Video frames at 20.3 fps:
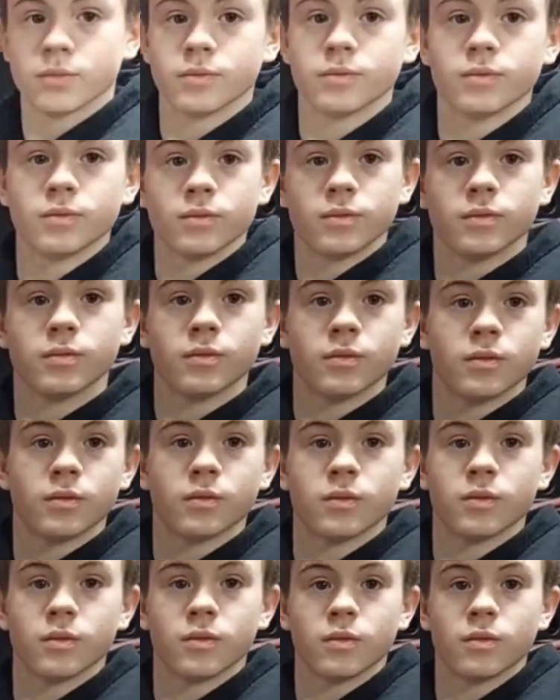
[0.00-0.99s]
Step one
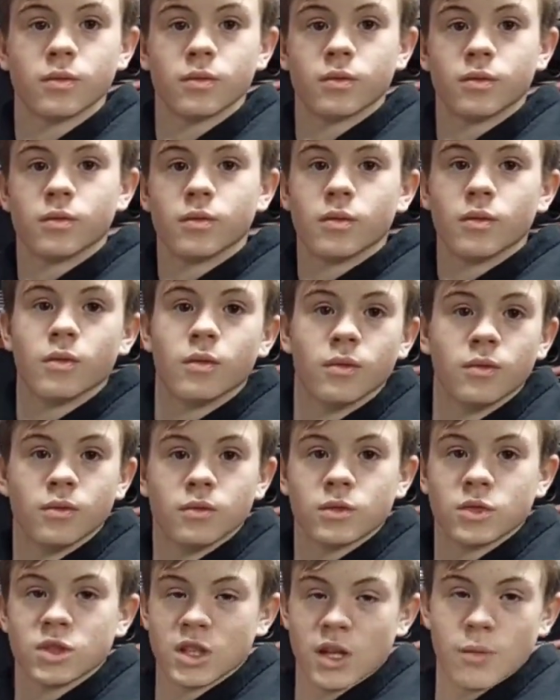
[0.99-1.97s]
done.
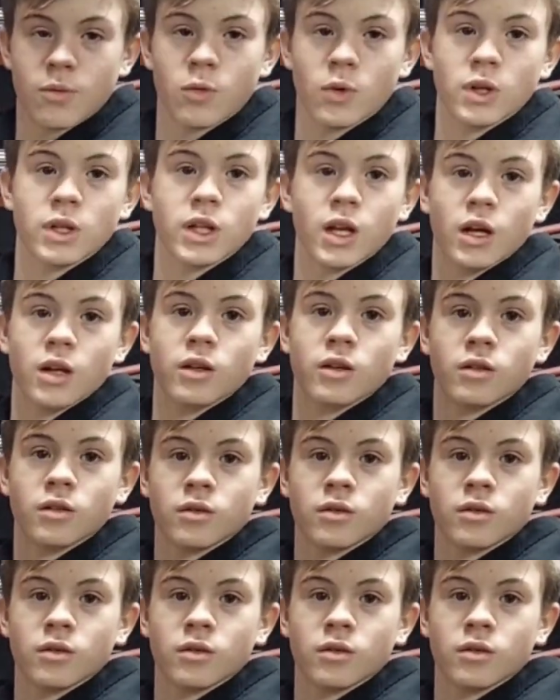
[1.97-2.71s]
Step one done.